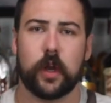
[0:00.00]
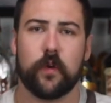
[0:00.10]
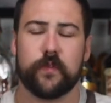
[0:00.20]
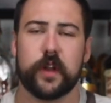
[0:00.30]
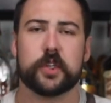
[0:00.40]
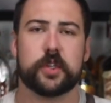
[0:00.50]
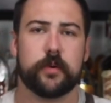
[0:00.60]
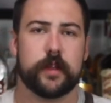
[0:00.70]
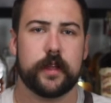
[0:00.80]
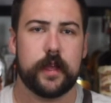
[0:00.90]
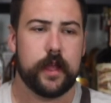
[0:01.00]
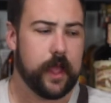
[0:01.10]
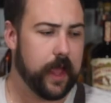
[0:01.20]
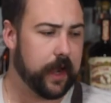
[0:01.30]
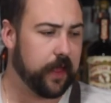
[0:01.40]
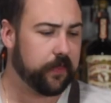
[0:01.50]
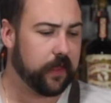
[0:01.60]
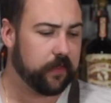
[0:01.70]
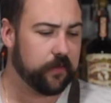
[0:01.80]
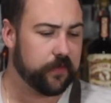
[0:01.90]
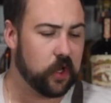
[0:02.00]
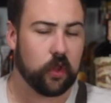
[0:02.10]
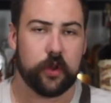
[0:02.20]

finish to it, and I think the vanilla